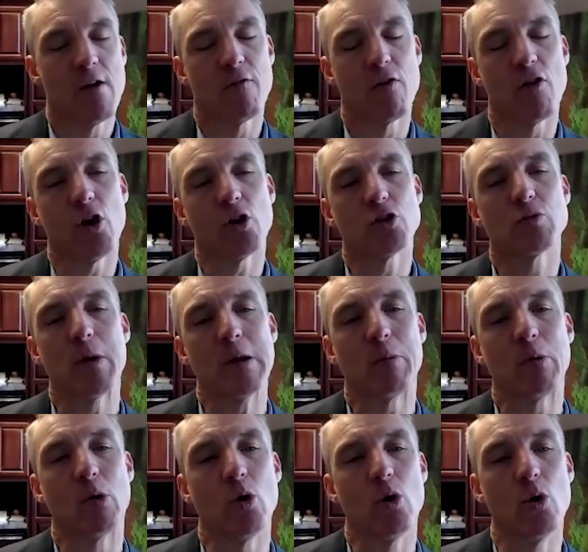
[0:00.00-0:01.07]
those
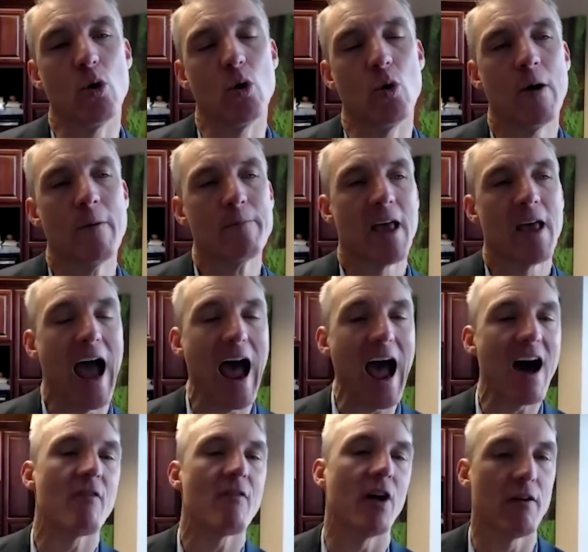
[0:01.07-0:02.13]
people who
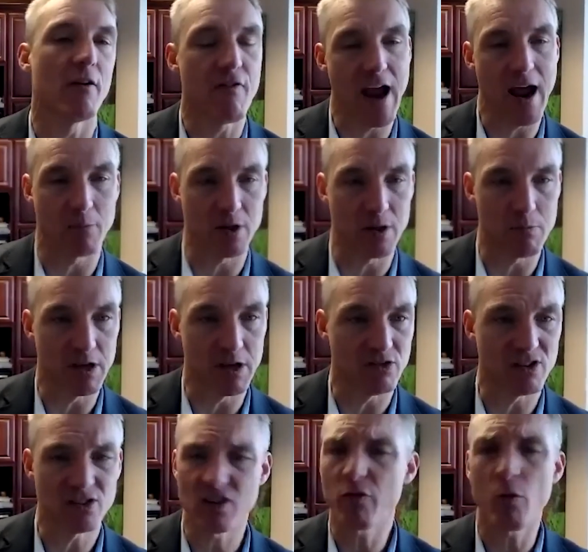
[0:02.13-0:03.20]
have a family
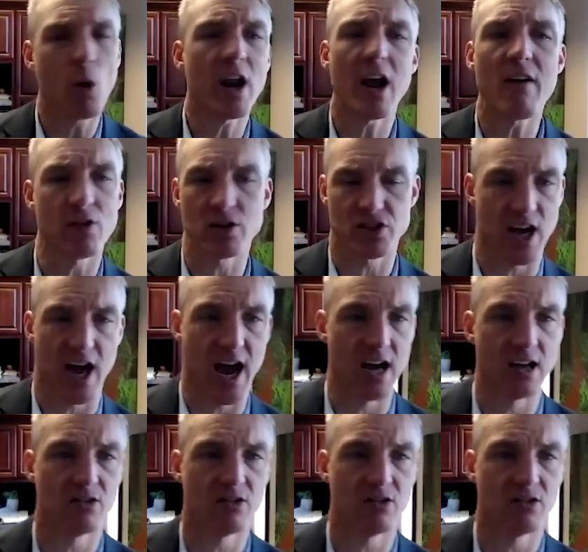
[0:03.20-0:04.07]
business of whatever size,